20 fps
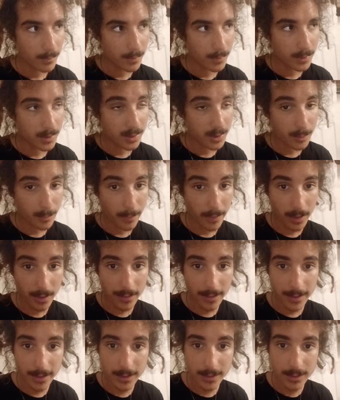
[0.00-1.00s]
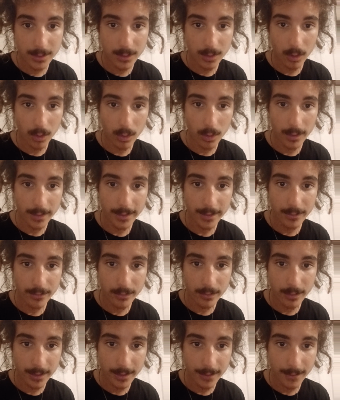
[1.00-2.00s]
spirit and soul are
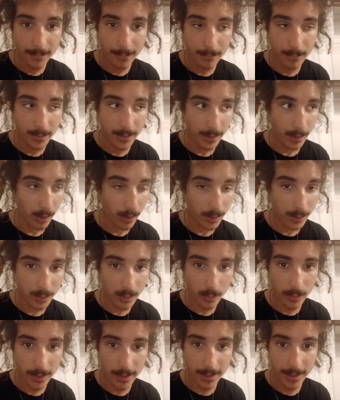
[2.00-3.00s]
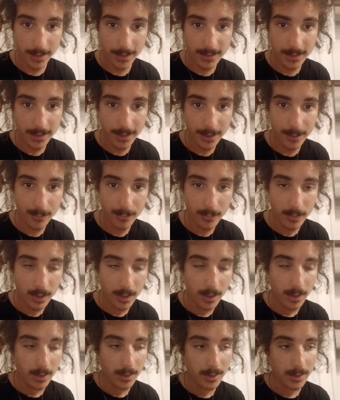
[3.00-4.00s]
different but they're also one and the same
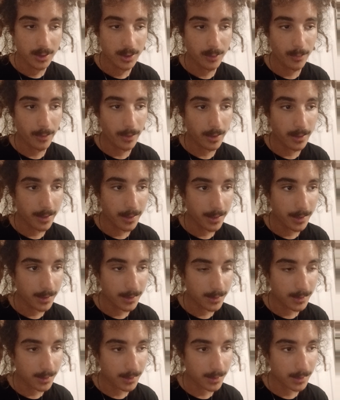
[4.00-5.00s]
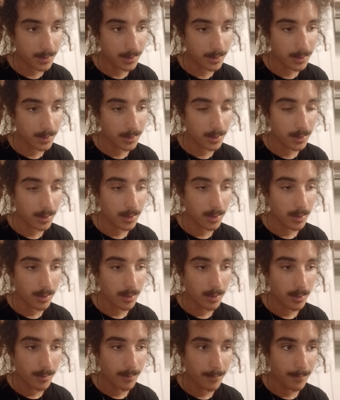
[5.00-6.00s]
spirit is
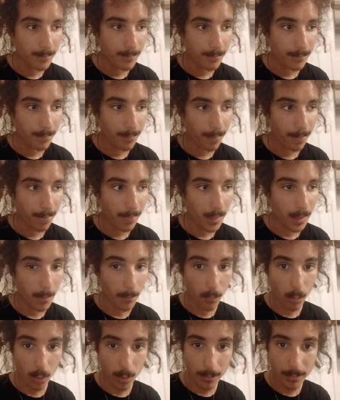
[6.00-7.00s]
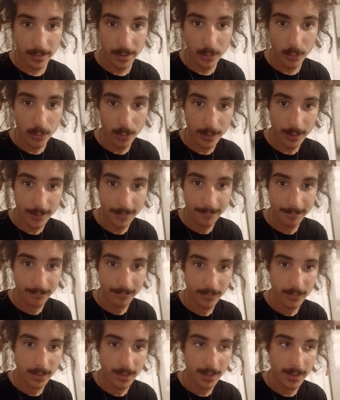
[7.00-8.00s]
more pure
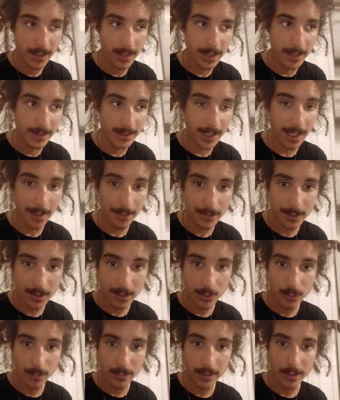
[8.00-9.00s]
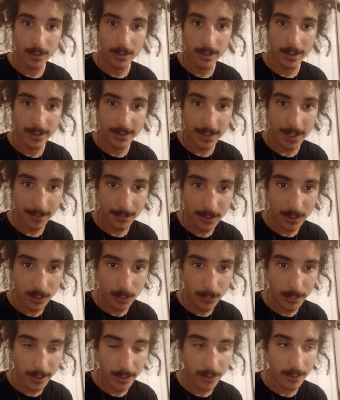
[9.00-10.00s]
it's absolute pure it's
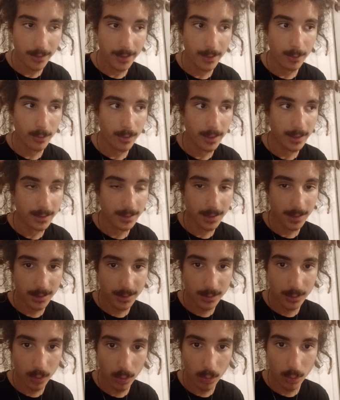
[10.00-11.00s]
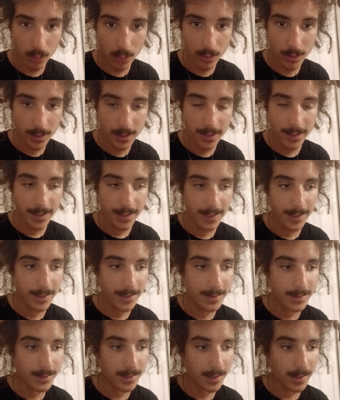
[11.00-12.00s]
absolute purity whereas the soul
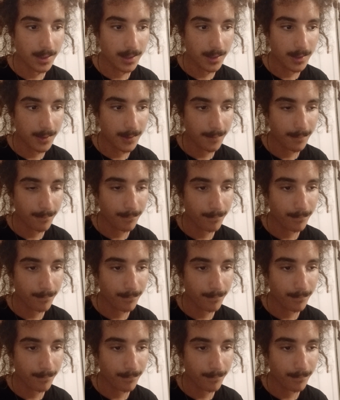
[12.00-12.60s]
is uh